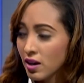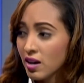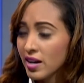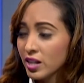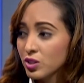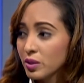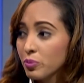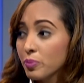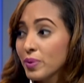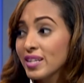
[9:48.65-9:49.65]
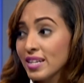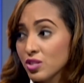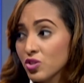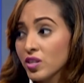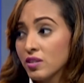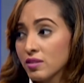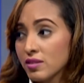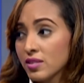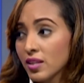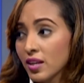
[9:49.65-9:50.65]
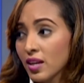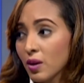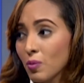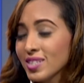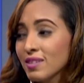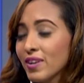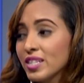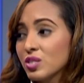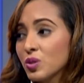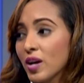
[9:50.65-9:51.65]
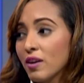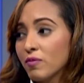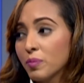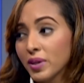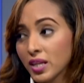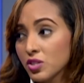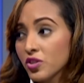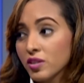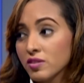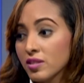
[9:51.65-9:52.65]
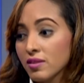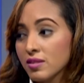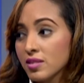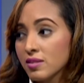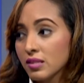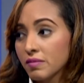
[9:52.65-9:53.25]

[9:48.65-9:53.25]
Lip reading: are actually pedestrians. What advice do you have for pedestrians in the season?